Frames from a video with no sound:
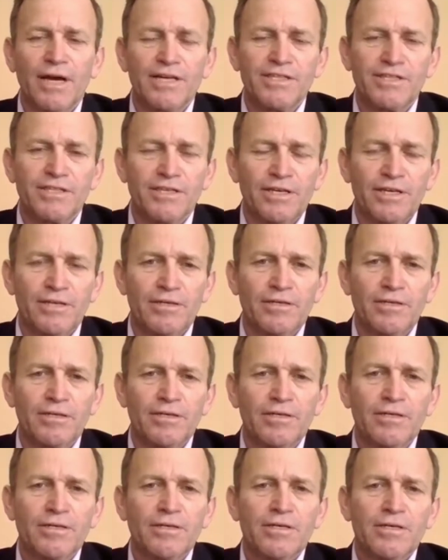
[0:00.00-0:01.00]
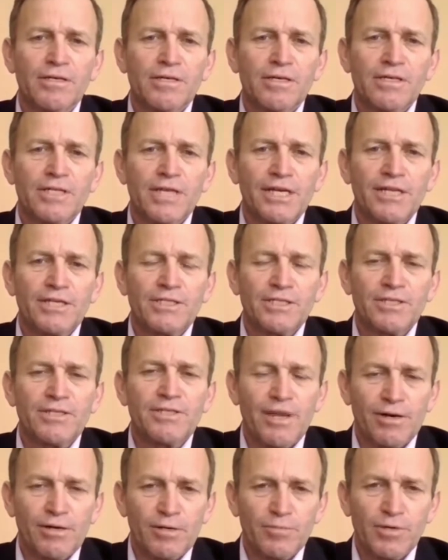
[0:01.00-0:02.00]
I think that it's a
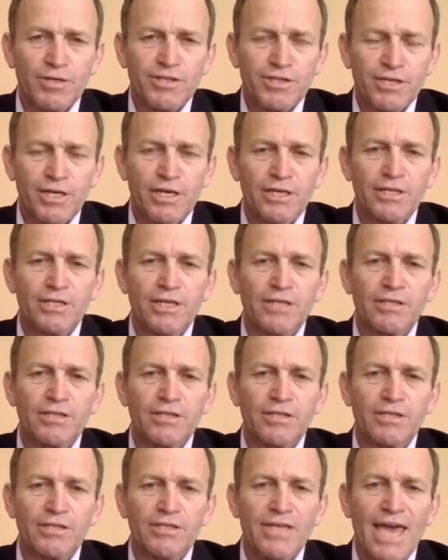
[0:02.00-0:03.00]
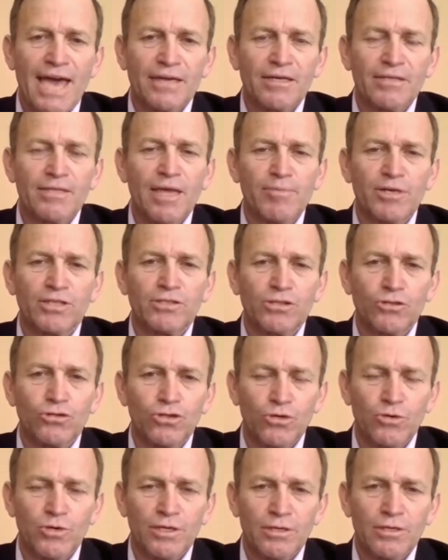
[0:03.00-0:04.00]
terrible thing that the academics
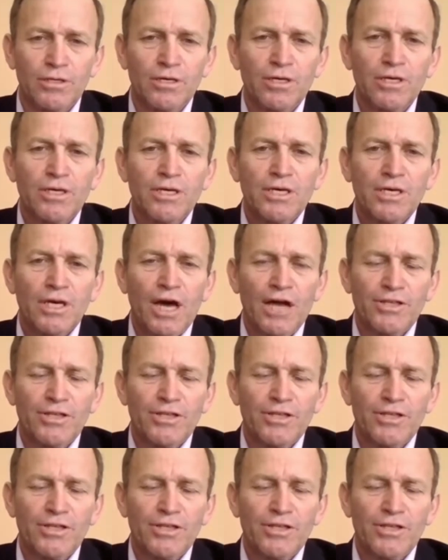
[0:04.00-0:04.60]
are doing